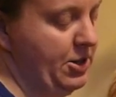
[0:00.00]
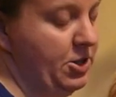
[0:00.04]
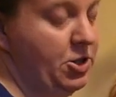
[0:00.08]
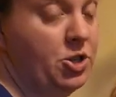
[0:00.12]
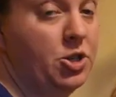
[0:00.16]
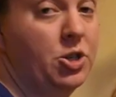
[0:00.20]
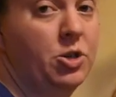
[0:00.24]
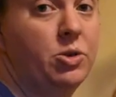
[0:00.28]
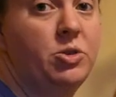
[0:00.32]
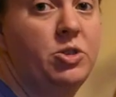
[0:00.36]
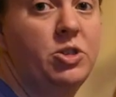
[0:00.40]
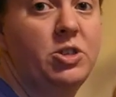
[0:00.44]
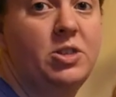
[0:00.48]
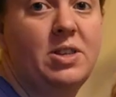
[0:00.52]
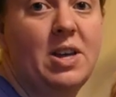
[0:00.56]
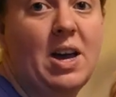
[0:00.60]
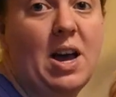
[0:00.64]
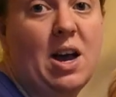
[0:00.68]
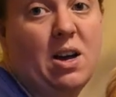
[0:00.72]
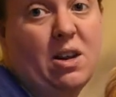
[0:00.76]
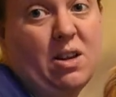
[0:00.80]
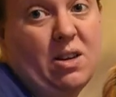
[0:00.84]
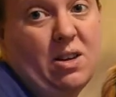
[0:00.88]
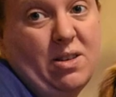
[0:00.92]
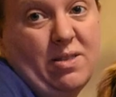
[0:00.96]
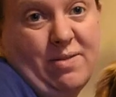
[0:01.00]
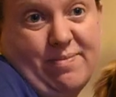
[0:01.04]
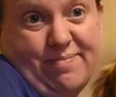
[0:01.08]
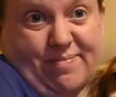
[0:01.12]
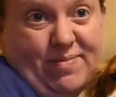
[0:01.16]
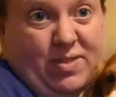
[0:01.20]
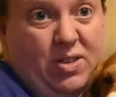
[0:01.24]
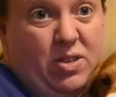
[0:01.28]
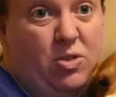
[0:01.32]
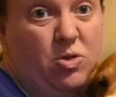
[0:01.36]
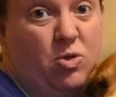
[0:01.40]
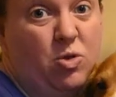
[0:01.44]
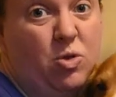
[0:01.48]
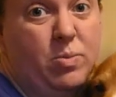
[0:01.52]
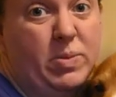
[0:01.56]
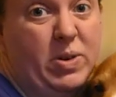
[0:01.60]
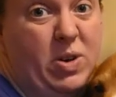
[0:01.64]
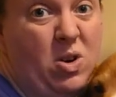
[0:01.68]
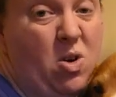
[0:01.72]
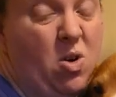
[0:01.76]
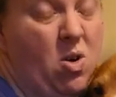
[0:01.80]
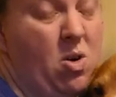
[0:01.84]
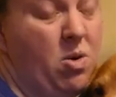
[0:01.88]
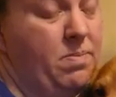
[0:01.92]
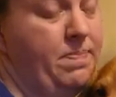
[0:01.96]
to show just how to groom at
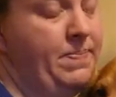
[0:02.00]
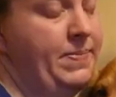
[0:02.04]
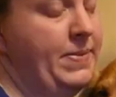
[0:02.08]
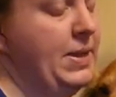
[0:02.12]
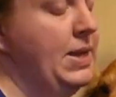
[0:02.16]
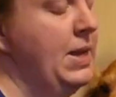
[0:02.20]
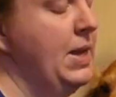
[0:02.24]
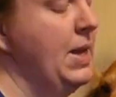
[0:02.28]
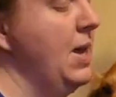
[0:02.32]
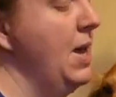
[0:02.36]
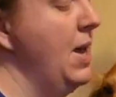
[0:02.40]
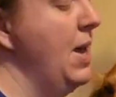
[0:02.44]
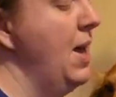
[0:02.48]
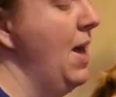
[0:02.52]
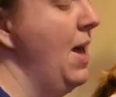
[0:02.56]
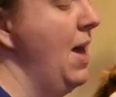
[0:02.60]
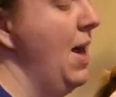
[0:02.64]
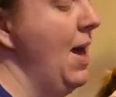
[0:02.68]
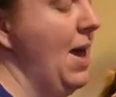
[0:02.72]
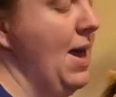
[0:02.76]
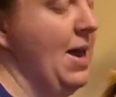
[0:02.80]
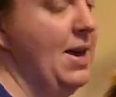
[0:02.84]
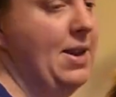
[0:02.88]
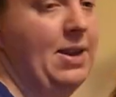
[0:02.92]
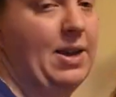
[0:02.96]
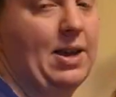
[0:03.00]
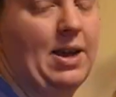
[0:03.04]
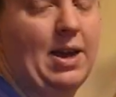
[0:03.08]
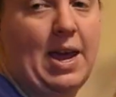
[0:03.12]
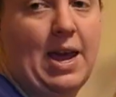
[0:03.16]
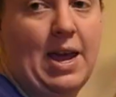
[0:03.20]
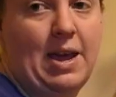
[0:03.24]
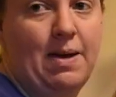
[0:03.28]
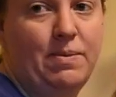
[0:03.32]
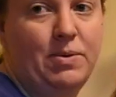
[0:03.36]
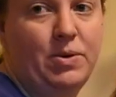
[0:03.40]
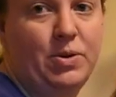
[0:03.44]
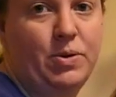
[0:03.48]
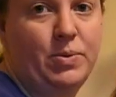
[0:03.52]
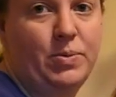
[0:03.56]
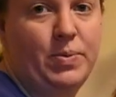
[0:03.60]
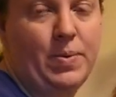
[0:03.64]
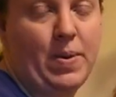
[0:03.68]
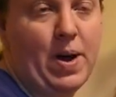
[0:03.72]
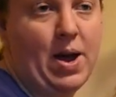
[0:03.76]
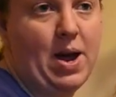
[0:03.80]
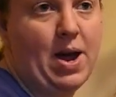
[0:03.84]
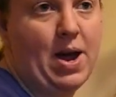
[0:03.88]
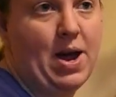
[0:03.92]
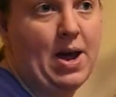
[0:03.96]
home. And it came to
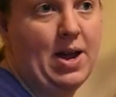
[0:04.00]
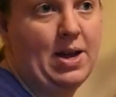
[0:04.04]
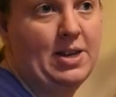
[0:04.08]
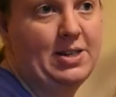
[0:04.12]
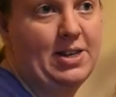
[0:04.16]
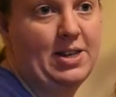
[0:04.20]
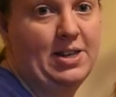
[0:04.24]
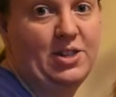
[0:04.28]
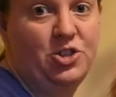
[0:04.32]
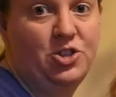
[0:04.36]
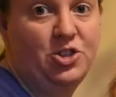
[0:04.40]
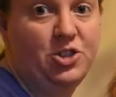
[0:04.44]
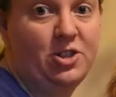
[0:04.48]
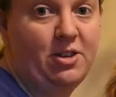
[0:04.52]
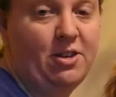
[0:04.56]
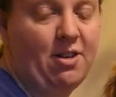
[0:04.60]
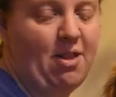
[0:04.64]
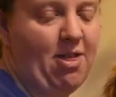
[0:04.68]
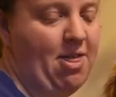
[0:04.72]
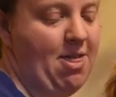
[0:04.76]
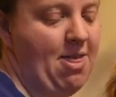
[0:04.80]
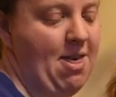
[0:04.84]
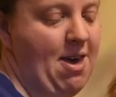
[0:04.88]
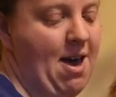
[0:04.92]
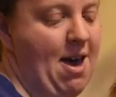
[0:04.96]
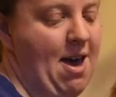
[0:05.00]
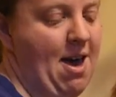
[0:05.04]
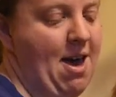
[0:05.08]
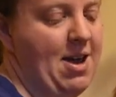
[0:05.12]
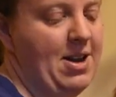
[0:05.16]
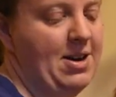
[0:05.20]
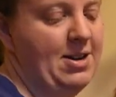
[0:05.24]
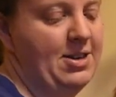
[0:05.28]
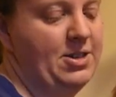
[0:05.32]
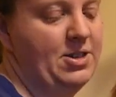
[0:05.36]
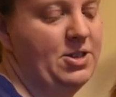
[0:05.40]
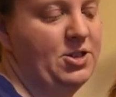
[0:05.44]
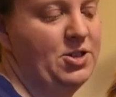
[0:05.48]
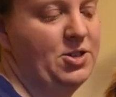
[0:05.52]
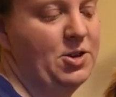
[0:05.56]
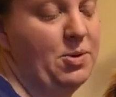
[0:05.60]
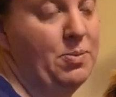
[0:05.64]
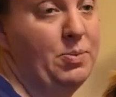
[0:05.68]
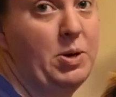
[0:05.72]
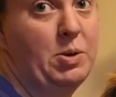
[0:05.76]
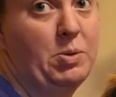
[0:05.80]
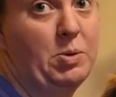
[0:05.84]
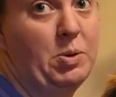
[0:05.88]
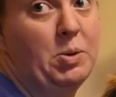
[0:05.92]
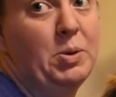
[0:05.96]
my attention that
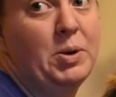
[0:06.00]
some people